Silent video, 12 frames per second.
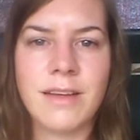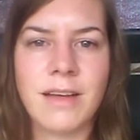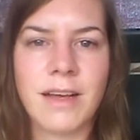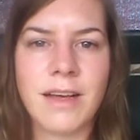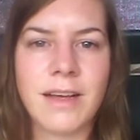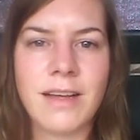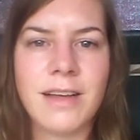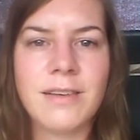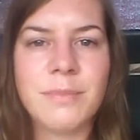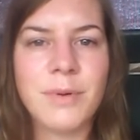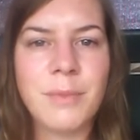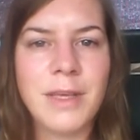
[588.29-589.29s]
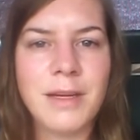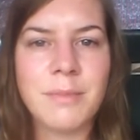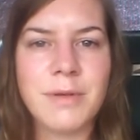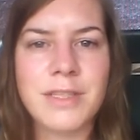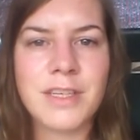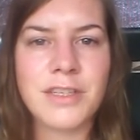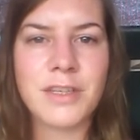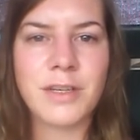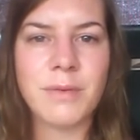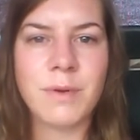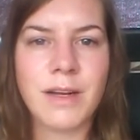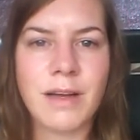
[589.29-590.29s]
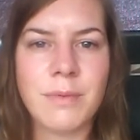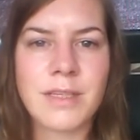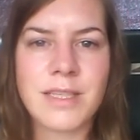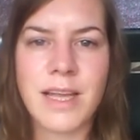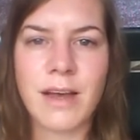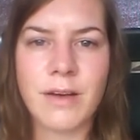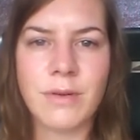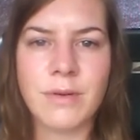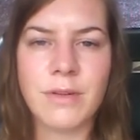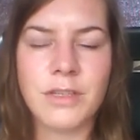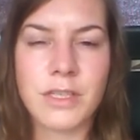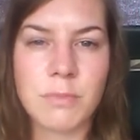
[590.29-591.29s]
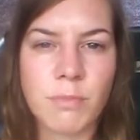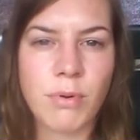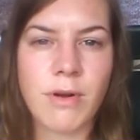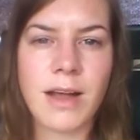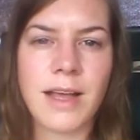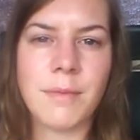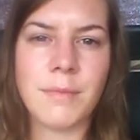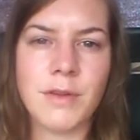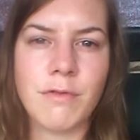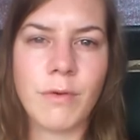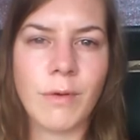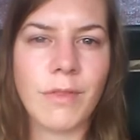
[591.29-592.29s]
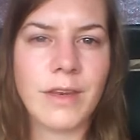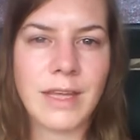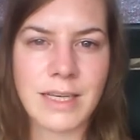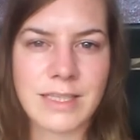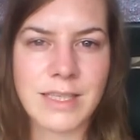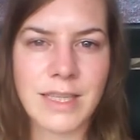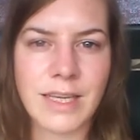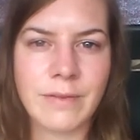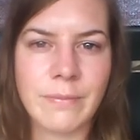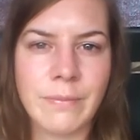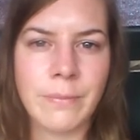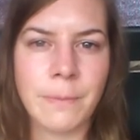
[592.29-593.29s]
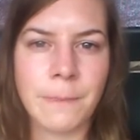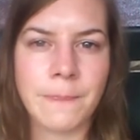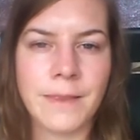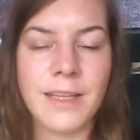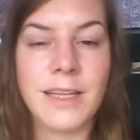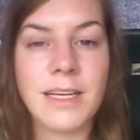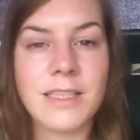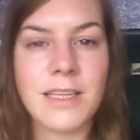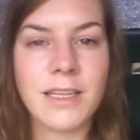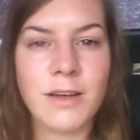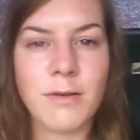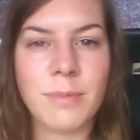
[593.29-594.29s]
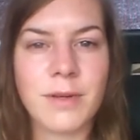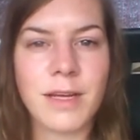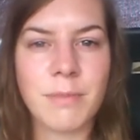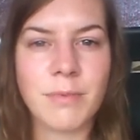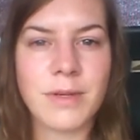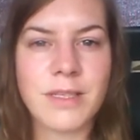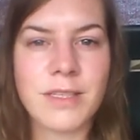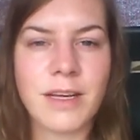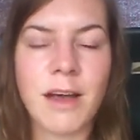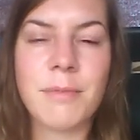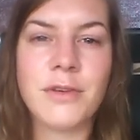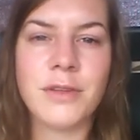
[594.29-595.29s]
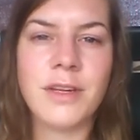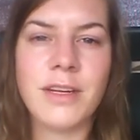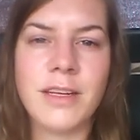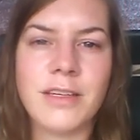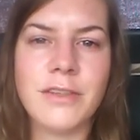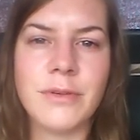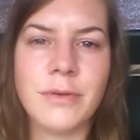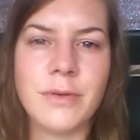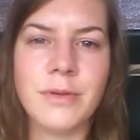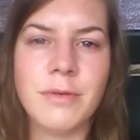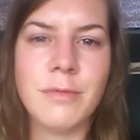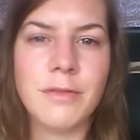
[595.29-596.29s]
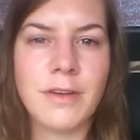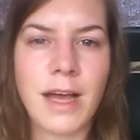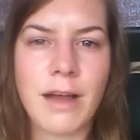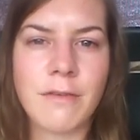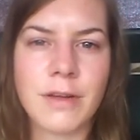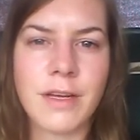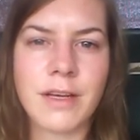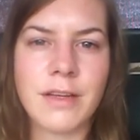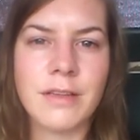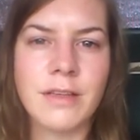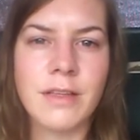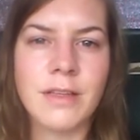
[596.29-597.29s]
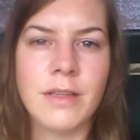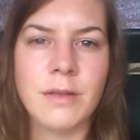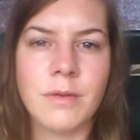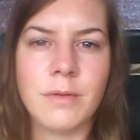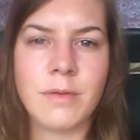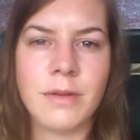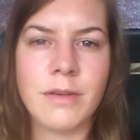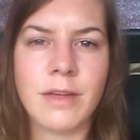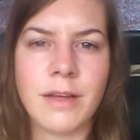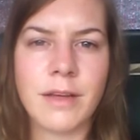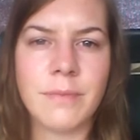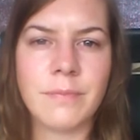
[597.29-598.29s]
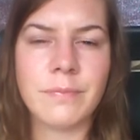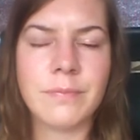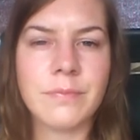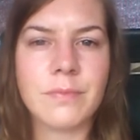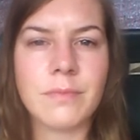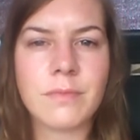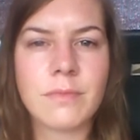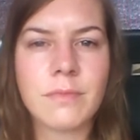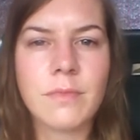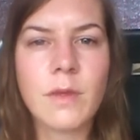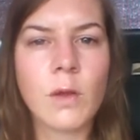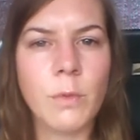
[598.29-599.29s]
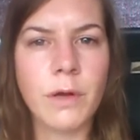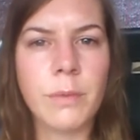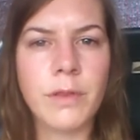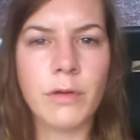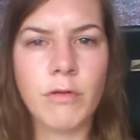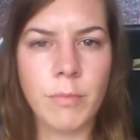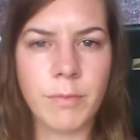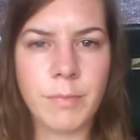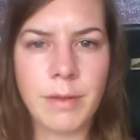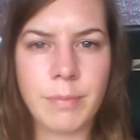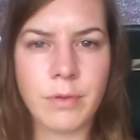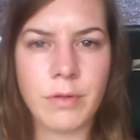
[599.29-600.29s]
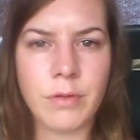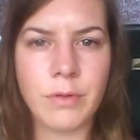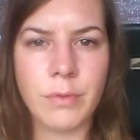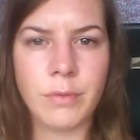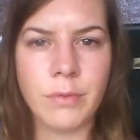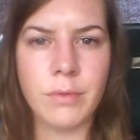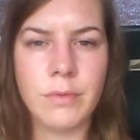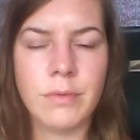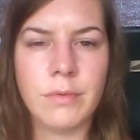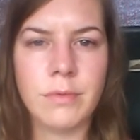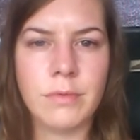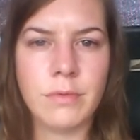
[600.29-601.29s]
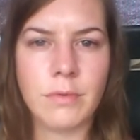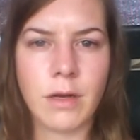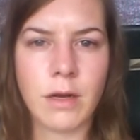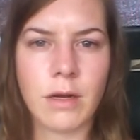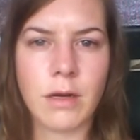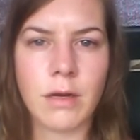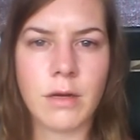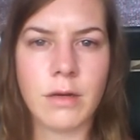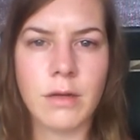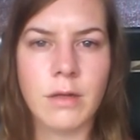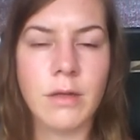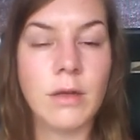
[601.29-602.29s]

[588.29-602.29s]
put me in a position where I was now just primed for the next thing. Next thing that opened up was the opportunity to move to Africa and work with a group of people who are